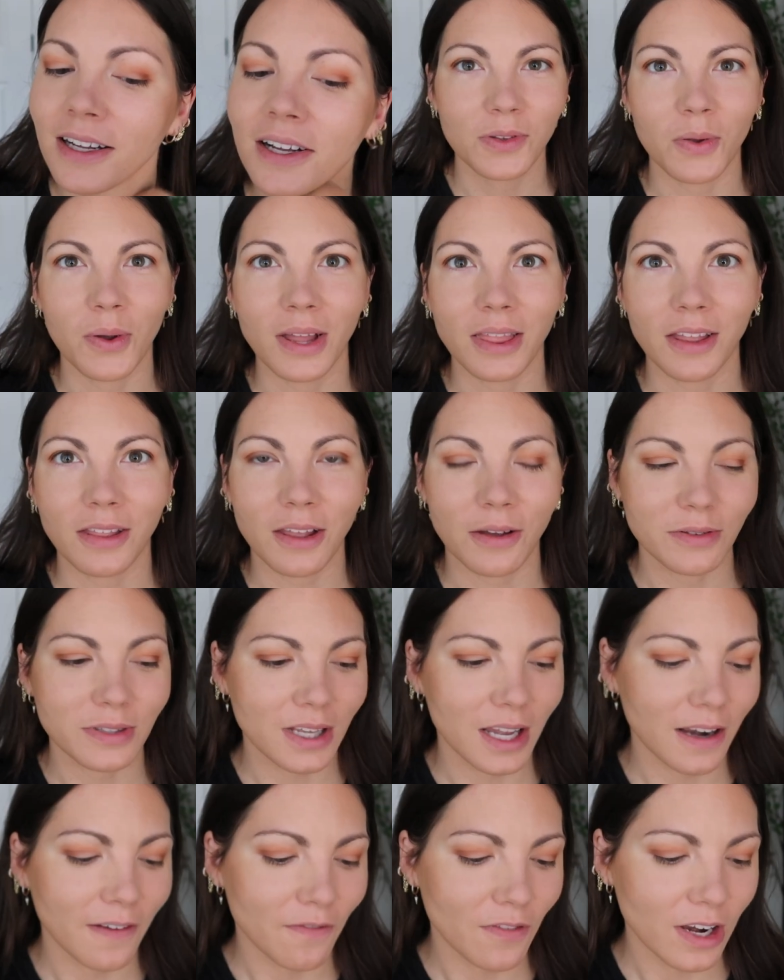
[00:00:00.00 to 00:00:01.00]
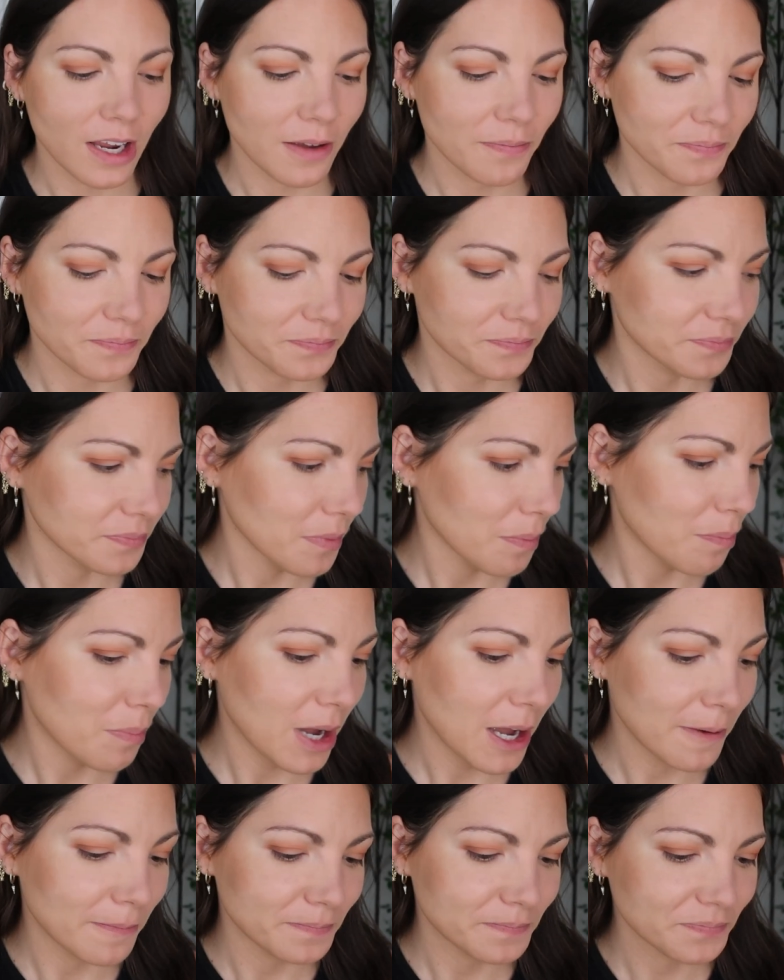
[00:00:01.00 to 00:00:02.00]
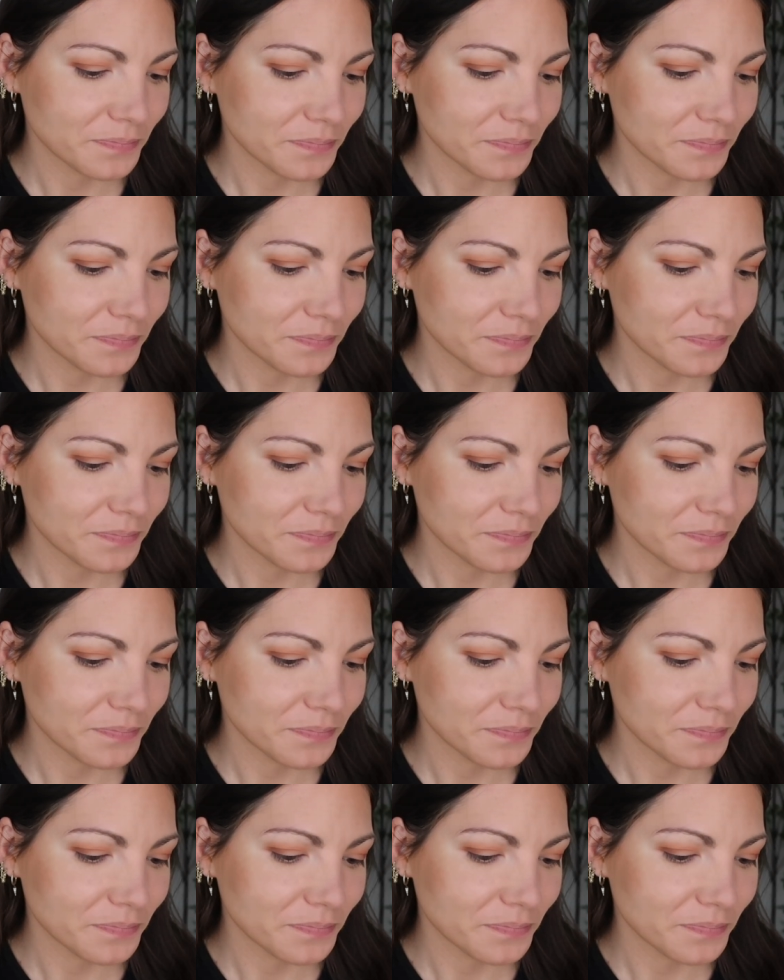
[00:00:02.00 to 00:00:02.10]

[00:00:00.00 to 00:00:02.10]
So I thought that was kind of funny, but